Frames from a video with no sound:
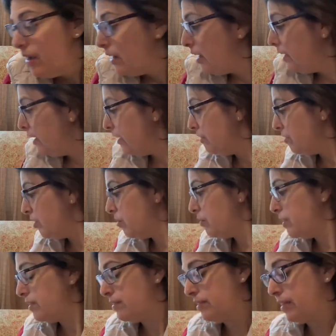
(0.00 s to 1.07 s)
And I don't know
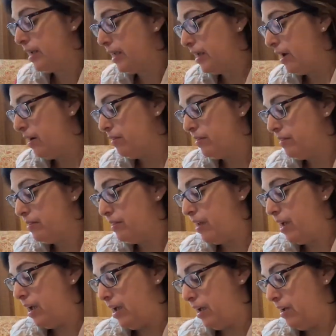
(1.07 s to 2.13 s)
what it's like out
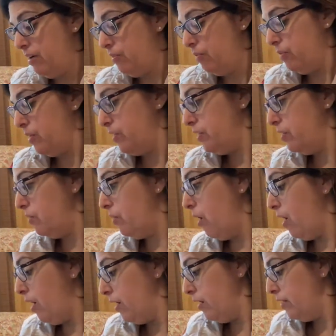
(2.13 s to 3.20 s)
today where you
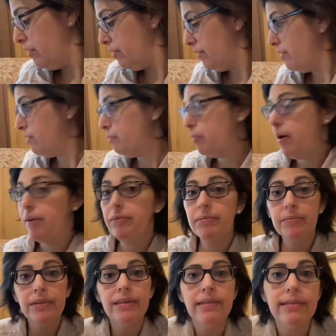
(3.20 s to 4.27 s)
are. It's
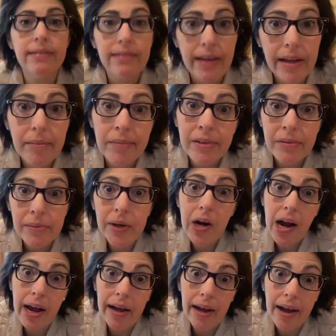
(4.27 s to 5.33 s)
probably the same as where
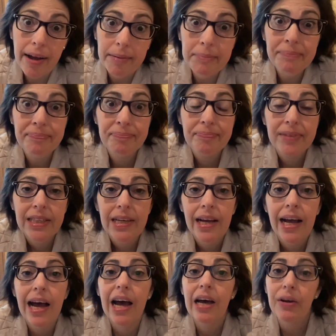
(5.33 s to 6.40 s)
I am,
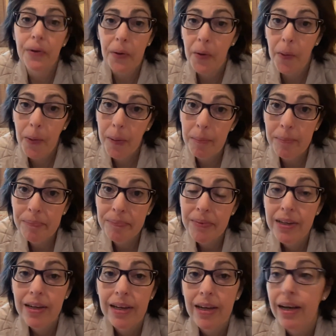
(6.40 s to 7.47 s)
at home.
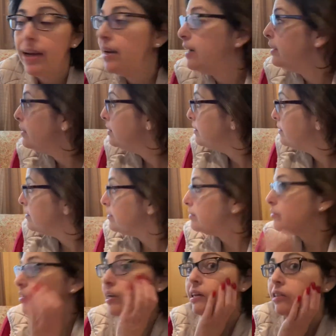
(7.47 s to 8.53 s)
And
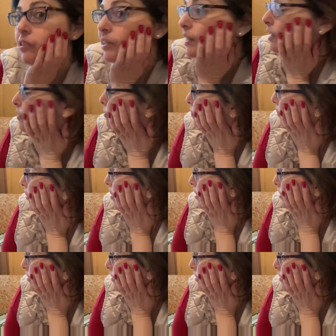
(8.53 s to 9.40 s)
when I look outside,